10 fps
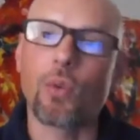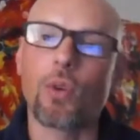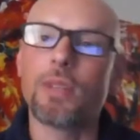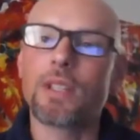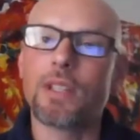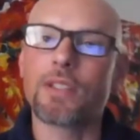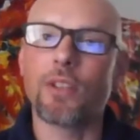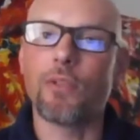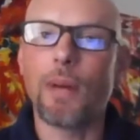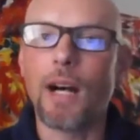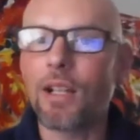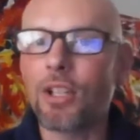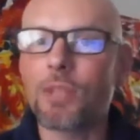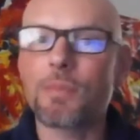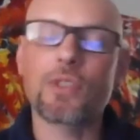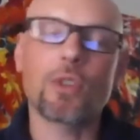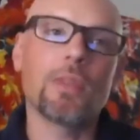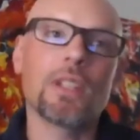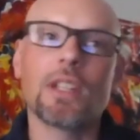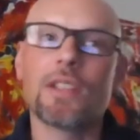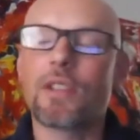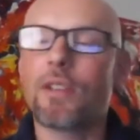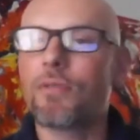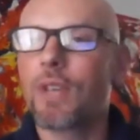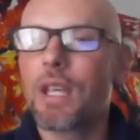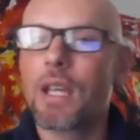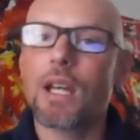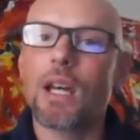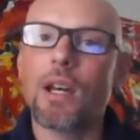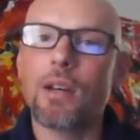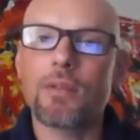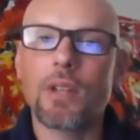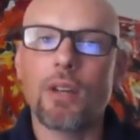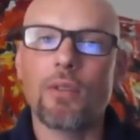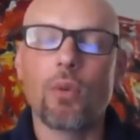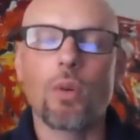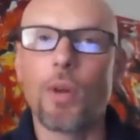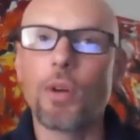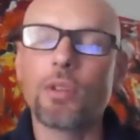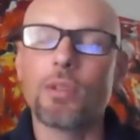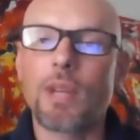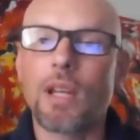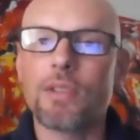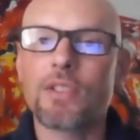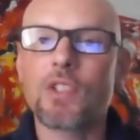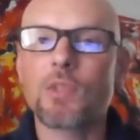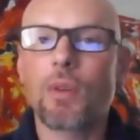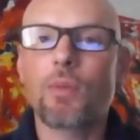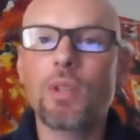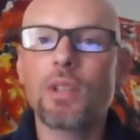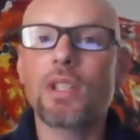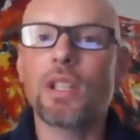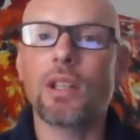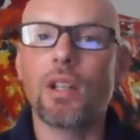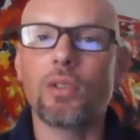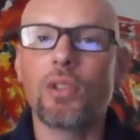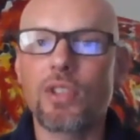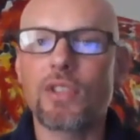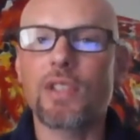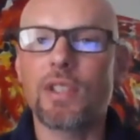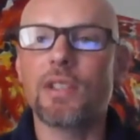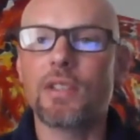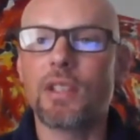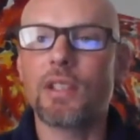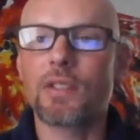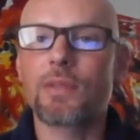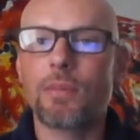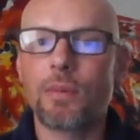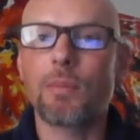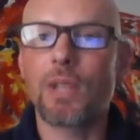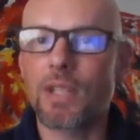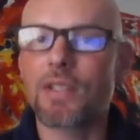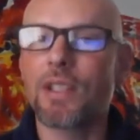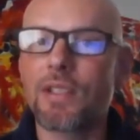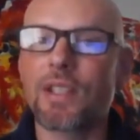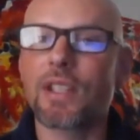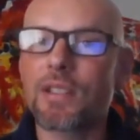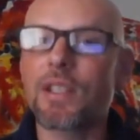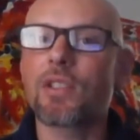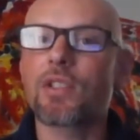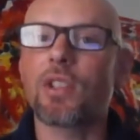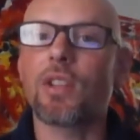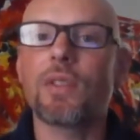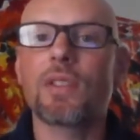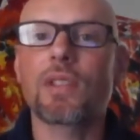or because of polyps or because of Uh, of hormonal imbalances, but really a allergic skin disease, because it is an extension of the